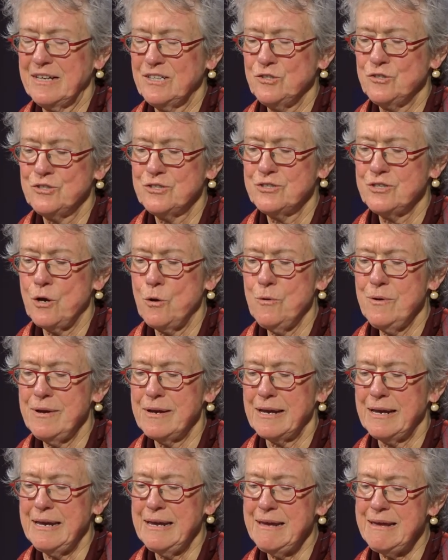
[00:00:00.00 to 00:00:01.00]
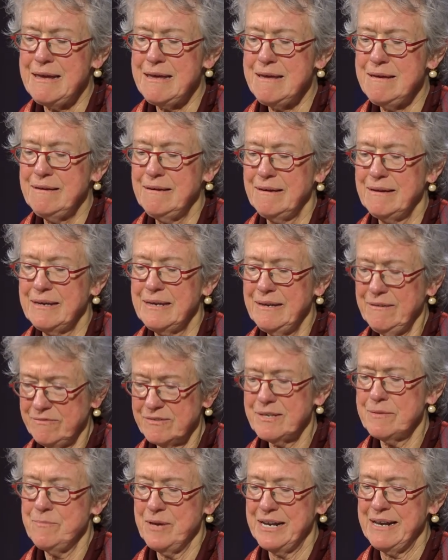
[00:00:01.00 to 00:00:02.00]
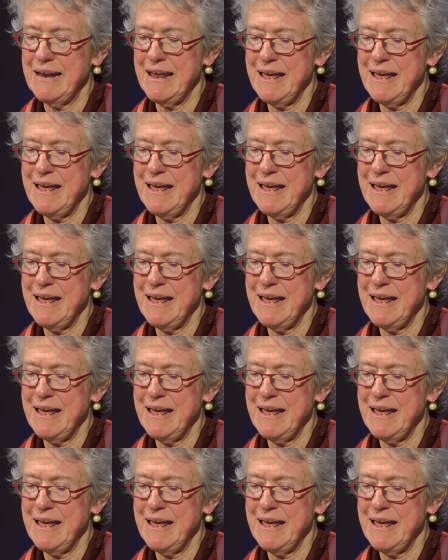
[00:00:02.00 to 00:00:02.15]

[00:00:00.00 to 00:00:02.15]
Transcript: so he gives them an